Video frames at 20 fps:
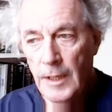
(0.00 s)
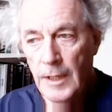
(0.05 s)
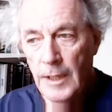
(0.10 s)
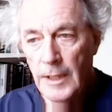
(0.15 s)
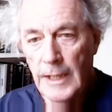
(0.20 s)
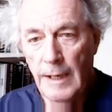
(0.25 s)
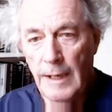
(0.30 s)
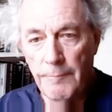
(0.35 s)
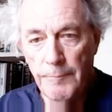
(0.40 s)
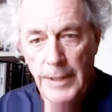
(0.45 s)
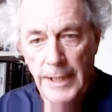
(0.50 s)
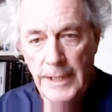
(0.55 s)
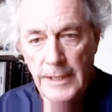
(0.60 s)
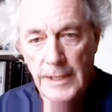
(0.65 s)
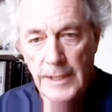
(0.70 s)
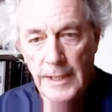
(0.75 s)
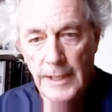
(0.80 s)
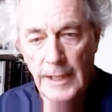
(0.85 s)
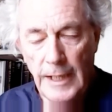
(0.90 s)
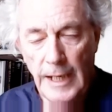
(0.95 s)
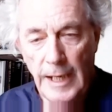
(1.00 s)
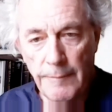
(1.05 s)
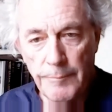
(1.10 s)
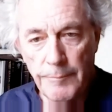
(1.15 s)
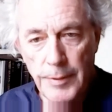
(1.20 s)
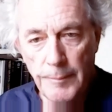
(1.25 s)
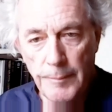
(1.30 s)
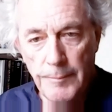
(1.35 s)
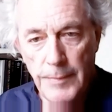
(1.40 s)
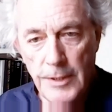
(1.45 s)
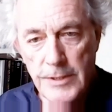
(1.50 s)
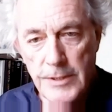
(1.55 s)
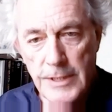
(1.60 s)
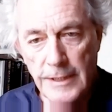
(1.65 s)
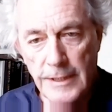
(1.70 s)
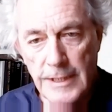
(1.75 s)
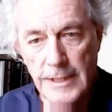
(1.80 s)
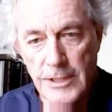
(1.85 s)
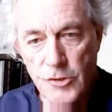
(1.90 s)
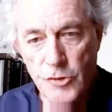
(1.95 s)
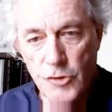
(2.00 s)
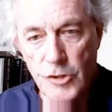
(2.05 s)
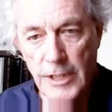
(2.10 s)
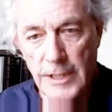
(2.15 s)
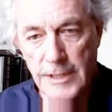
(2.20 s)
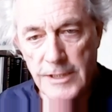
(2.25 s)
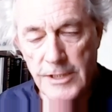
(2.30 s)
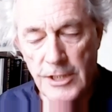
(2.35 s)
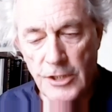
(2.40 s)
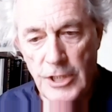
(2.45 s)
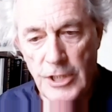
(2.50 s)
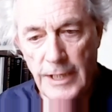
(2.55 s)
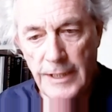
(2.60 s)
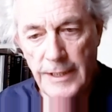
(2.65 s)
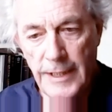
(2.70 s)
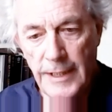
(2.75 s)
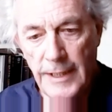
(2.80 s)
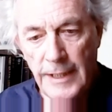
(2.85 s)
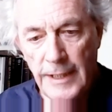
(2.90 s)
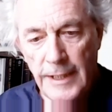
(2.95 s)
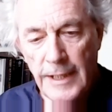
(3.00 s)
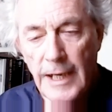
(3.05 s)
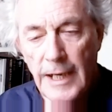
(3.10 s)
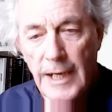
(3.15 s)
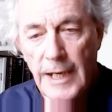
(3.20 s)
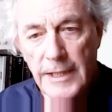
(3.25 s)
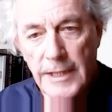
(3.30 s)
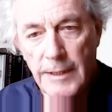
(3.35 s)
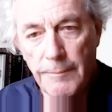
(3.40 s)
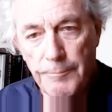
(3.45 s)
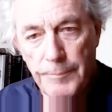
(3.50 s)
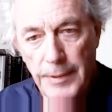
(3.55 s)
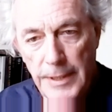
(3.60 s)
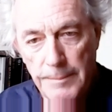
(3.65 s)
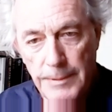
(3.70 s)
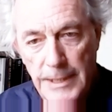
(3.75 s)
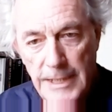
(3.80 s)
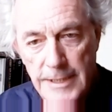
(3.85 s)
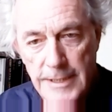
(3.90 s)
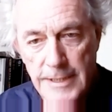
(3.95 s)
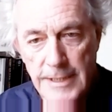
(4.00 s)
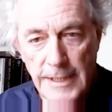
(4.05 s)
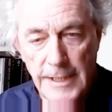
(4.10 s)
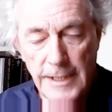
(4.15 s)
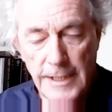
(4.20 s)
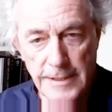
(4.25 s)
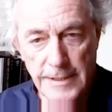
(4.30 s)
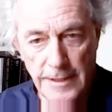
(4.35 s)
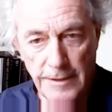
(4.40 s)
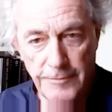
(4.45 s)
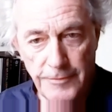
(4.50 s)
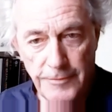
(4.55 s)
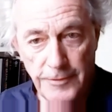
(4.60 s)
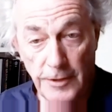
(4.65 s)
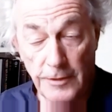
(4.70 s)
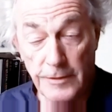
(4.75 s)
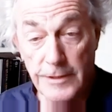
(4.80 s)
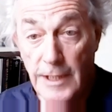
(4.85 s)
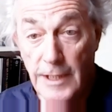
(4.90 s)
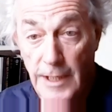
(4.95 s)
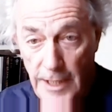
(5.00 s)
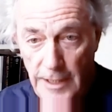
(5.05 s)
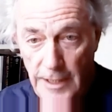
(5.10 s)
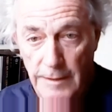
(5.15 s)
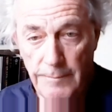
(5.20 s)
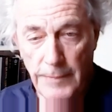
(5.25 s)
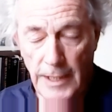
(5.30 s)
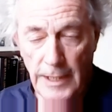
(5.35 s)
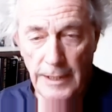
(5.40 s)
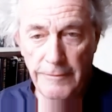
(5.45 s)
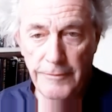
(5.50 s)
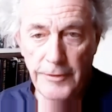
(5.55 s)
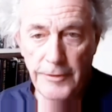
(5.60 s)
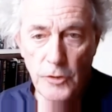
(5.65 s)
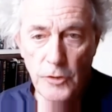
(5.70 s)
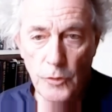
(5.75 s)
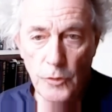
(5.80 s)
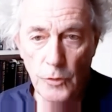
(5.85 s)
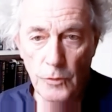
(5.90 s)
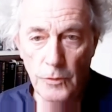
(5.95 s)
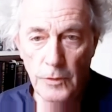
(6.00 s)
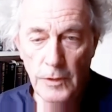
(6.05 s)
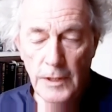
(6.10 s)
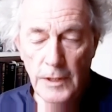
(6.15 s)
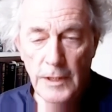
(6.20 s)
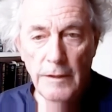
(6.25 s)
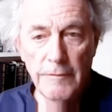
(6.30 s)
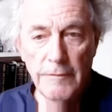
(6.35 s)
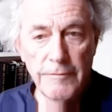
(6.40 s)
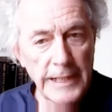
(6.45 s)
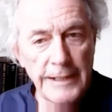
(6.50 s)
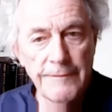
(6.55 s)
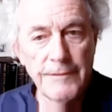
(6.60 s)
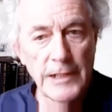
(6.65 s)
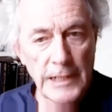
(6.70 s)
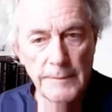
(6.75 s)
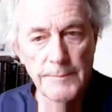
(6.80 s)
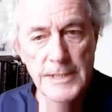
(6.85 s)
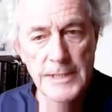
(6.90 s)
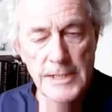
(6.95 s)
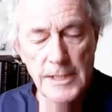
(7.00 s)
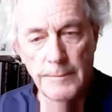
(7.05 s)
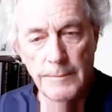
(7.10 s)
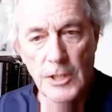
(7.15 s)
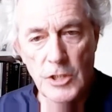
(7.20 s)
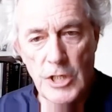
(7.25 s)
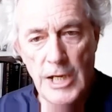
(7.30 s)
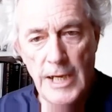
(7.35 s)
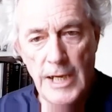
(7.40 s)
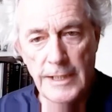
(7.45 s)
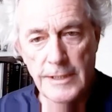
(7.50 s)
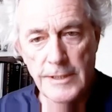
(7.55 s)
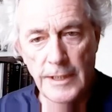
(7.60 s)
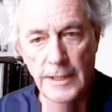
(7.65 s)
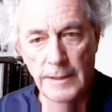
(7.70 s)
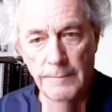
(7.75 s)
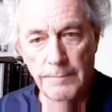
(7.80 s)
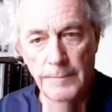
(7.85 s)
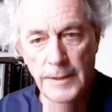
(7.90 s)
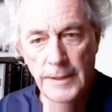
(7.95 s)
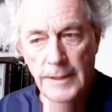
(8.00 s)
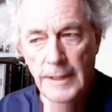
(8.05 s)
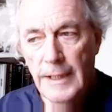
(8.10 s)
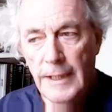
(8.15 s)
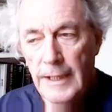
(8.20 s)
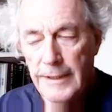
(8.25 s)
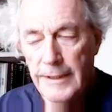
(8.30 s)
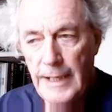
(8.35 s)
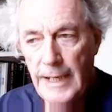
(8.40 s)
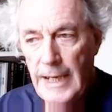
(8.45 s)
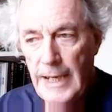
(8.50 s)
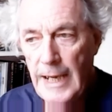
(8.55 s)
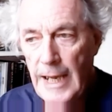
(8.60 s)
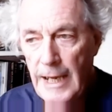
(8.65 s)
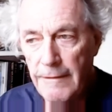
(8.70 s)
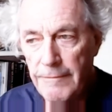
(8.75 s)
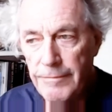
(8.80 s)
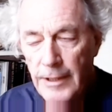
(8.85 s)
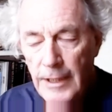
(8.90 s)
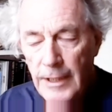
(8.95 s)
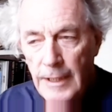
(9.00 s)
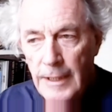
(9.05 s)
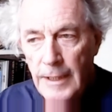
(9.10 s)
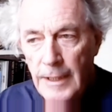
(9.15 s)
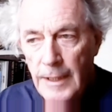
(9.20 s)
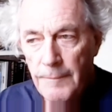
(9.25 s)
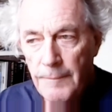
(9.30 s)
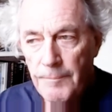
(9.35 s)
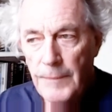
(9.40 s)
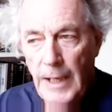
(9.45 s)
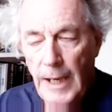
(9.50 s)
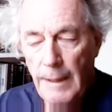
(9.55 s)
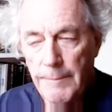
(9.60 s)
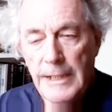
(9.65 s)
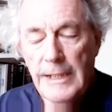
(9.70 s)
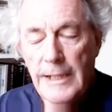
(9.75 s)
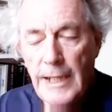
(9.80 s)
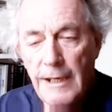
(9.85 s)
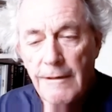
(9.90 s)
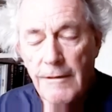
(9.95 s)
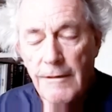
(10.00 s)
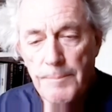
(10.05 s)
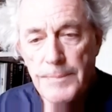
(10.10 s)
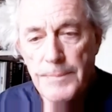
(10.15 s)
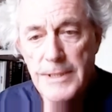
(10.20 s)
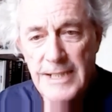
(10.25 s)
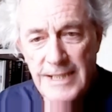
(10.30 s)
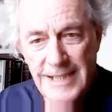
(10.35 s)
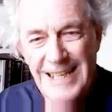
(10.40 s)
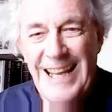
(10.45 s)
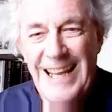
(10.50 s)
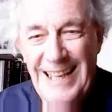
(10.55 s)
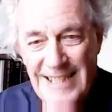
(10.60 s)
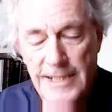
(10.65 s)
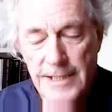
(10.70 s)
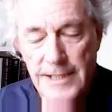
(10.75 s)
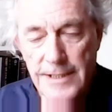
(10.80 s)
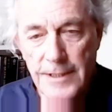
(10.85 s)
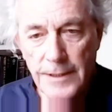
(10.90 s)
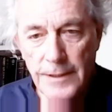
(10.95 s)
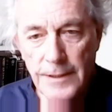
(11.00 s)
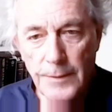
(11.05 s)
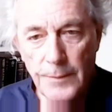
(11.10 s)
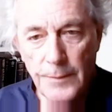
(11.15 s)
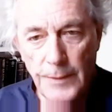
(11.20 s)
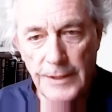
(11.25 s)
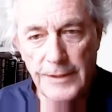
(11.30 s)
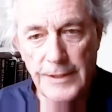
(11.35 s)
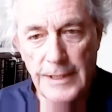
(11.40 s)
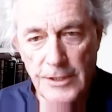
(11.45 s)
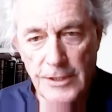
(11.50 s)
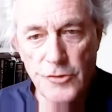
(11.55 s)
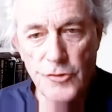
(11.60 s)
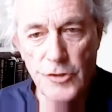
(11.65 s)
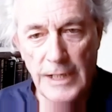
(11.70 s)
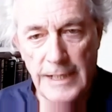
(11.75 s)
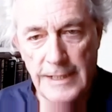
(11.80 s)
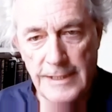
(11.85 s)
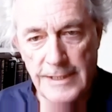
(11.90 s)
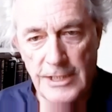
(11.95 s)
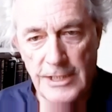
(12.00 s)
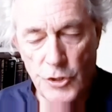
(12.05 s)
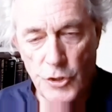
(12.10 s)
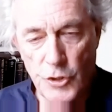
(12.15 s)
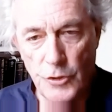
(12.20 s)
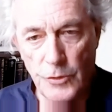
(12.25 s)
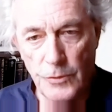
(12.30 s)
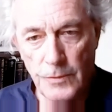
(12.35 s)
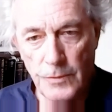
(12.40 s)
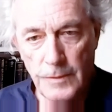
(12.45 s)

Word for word: campaigning and promoting this trans agenda, and the BBC is at fault, in my view, for giving them so much airtime. They have, I mean, they are obsessed with this trans issue.